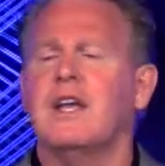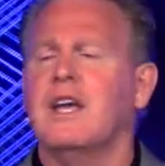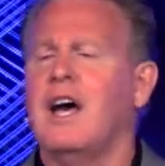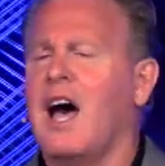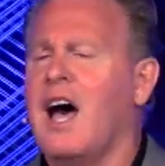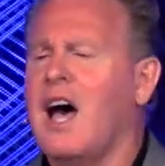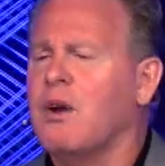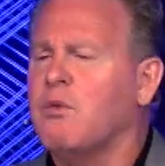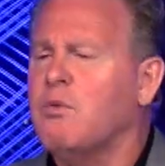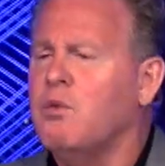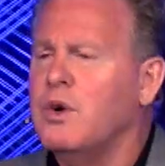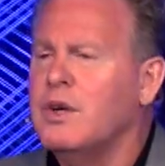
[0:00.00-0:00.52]

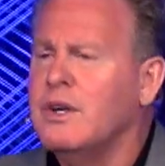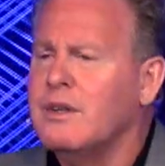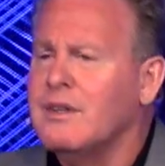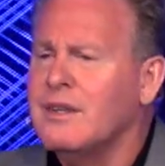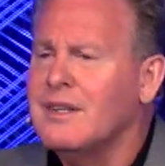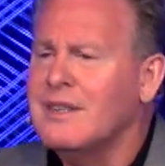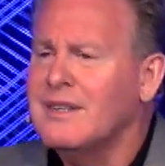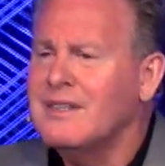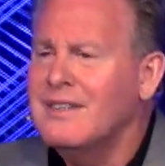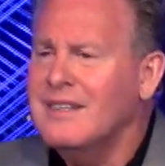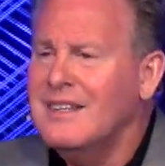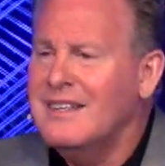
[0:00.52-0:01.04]
God
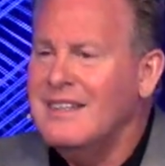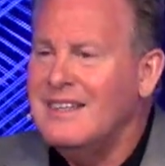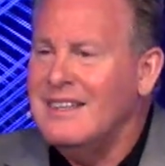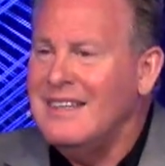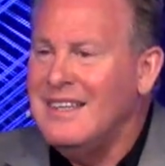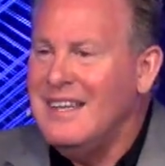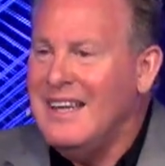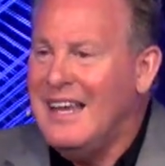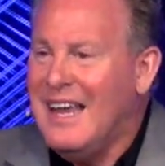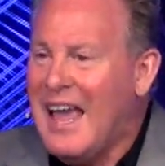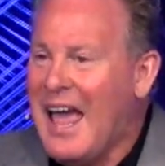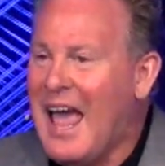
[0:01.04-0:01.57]
will
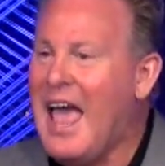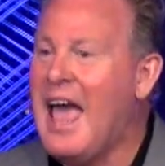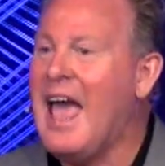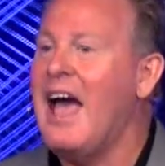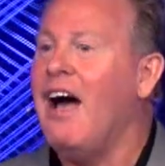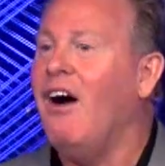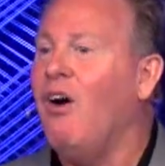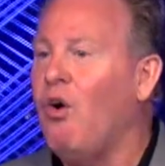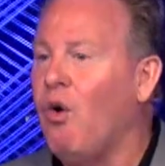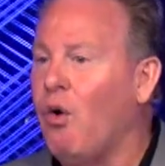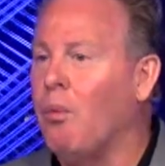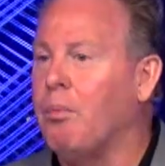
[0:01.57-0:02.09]

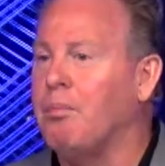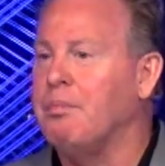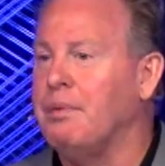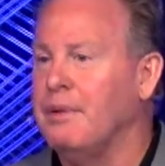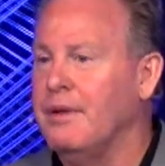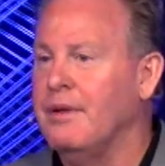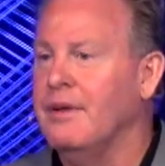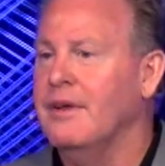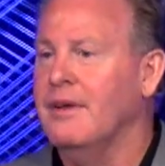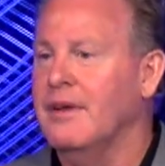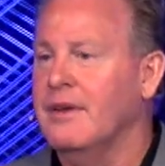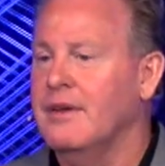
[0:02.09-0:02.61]
help
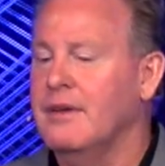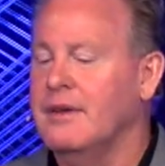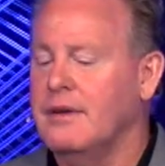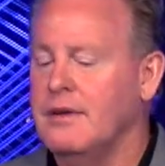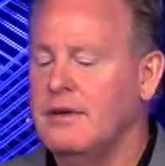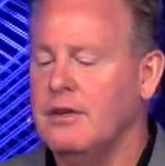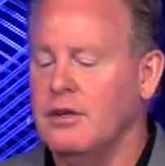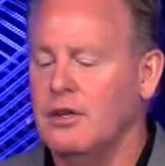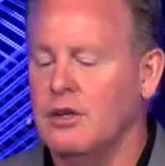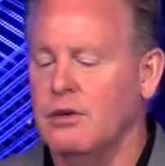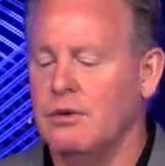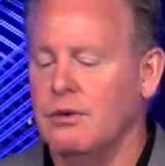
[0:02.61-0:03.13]

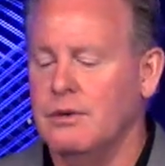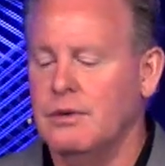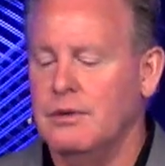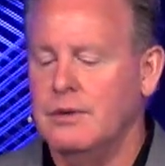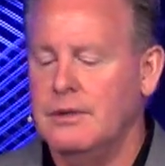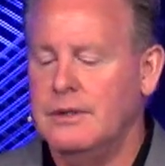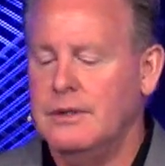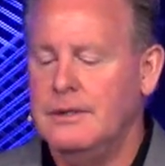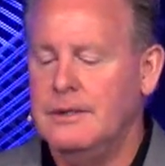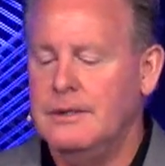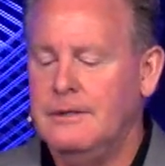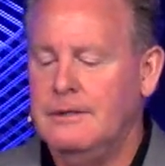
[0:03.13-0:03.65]
you
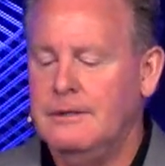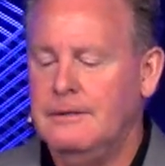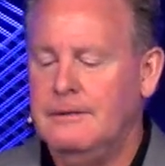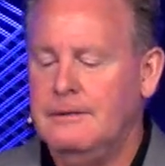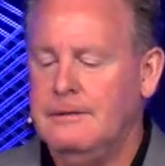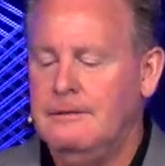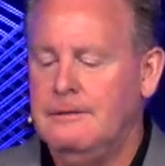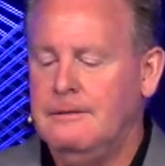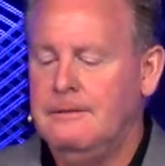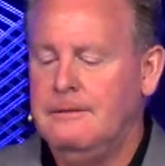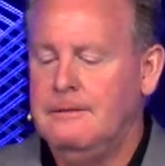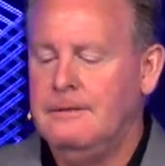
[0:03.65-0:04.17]

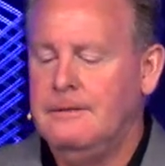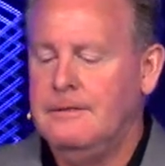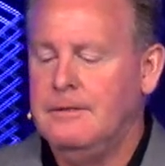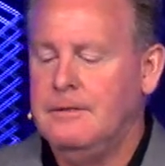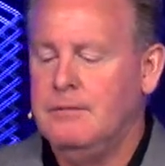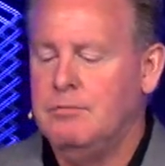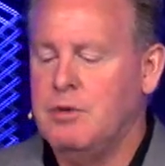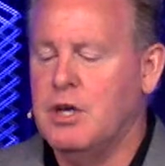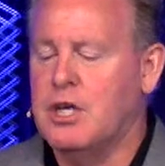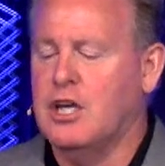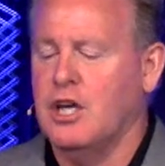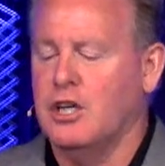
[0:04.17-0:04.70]

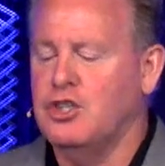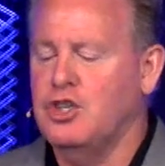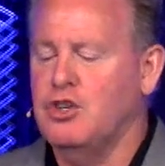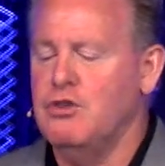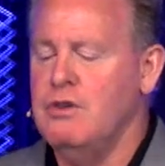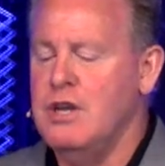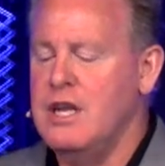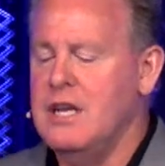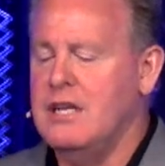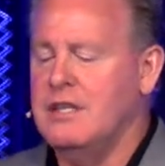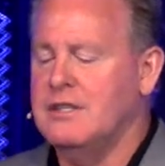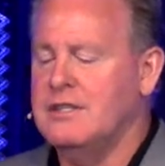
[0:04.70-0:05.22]
because you
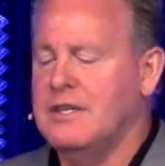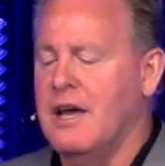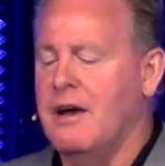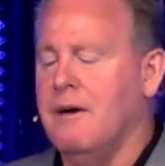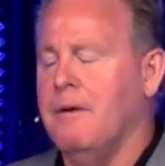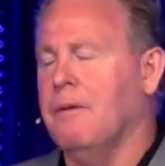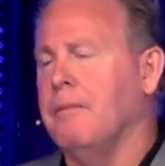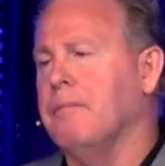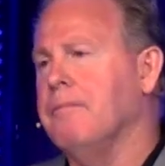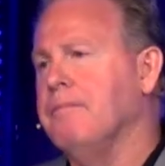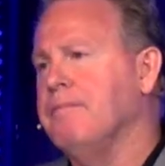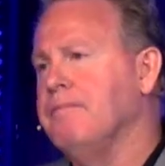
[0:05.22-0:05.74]
need his help.